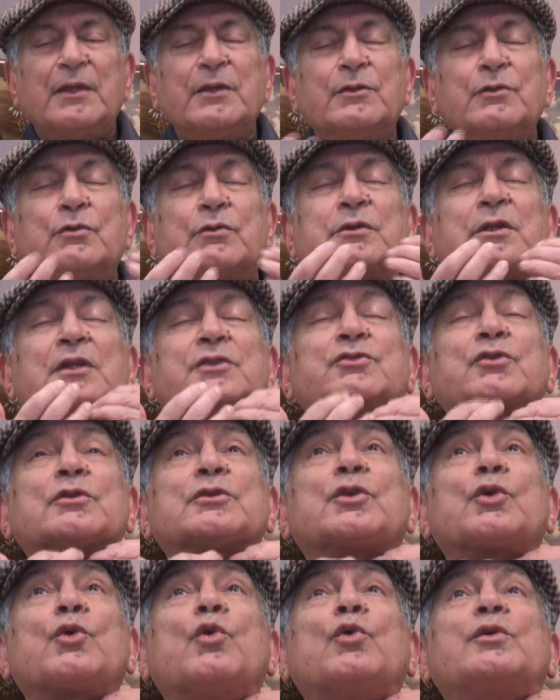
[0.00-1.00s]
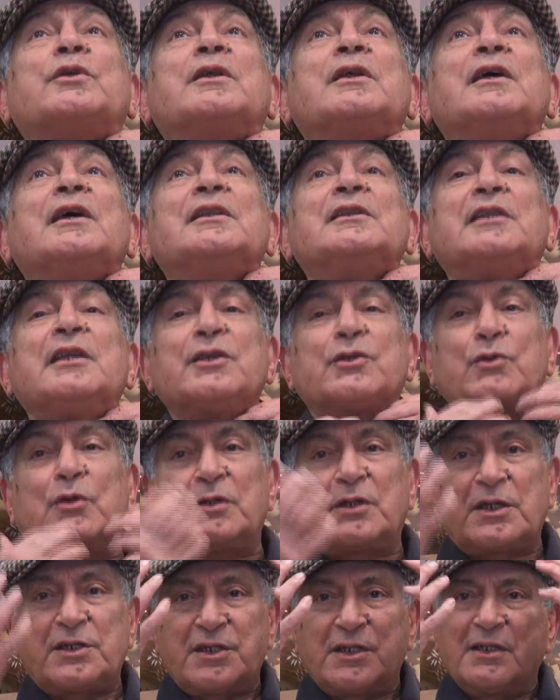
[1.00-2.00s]
you touch your throat and think you're
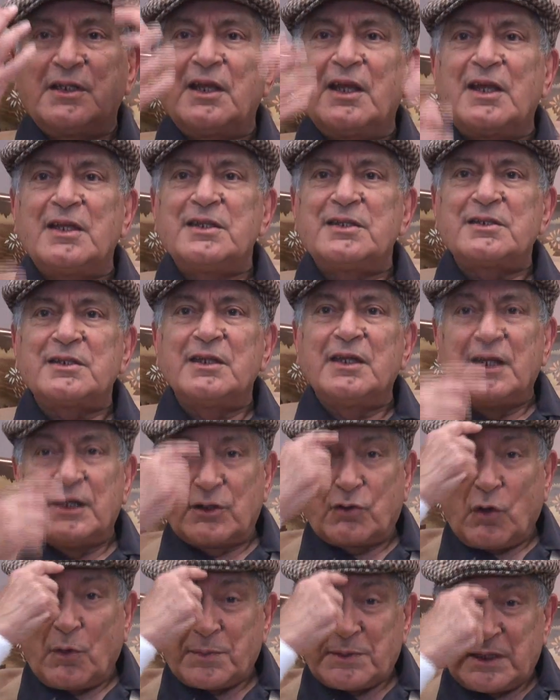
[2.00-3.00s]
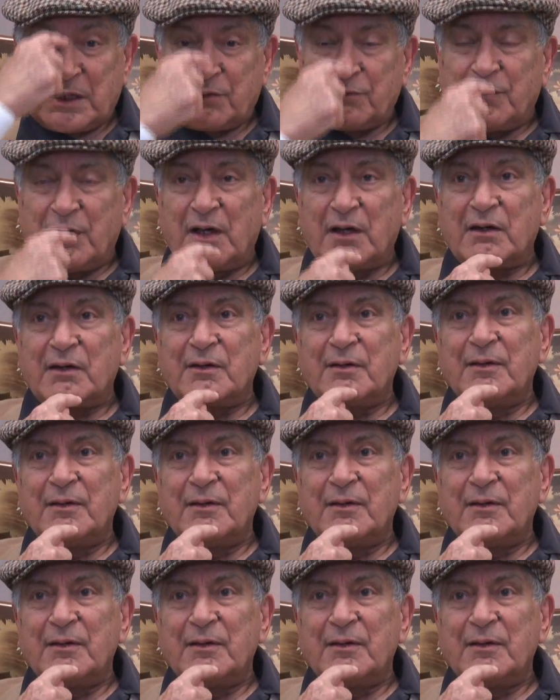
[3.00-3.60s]
touching the eyes. It drops that far.